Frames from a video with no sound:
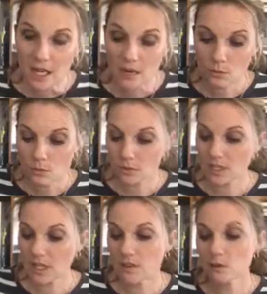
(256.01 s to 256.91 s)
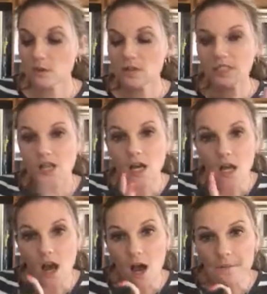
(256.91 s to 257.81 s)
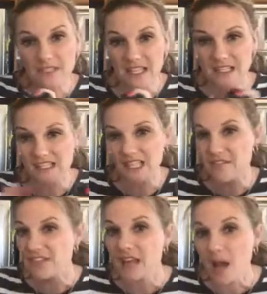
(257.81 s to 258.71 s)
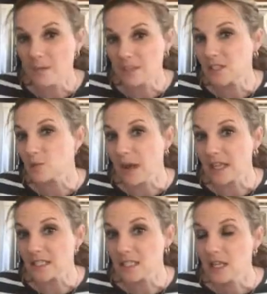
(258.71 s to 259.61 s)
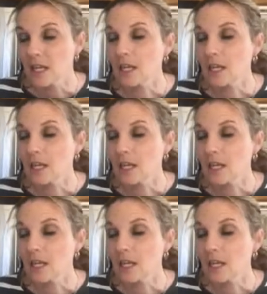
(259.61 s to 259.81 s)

It will suck up to like 7 times its weight.